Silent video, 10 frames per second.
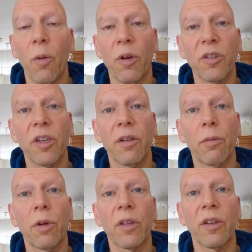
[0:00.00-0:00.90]
What's,
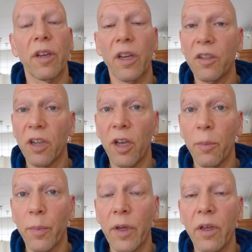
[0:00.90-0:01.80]
what has
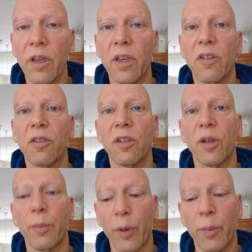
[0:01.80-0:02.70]
helped me is
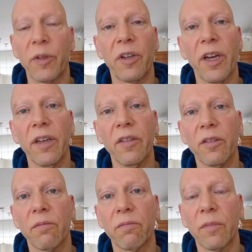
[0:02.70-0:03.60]
a proper diet.
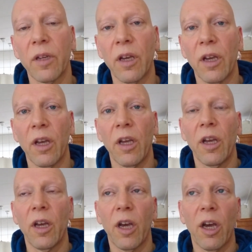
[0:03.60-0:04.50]

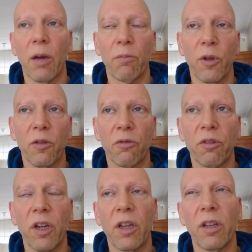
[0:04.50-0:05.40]
Uh, I'm not
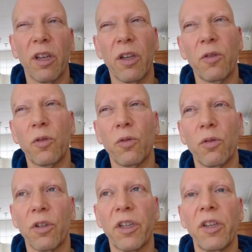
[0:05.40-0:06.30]
really
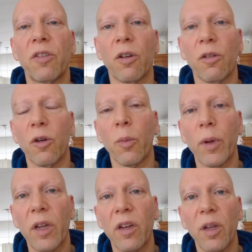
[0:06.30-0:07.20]
into keto
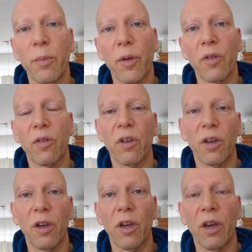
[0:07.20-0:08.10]
completely, but
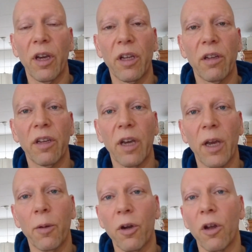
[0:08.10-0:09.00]
uh, I,
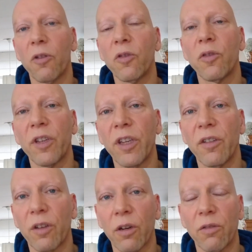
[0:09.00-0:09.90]
I'm close to
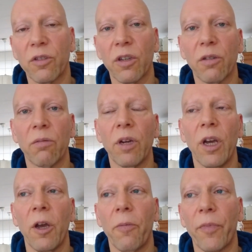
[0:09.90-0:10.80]
keto. So
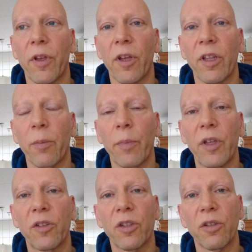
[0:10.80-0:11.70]
uh, that
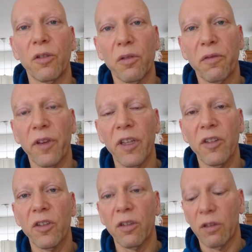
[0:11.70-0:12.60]
means good
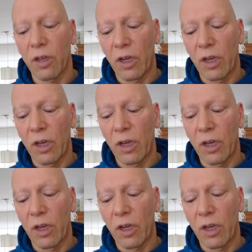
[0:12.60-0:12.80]
fats,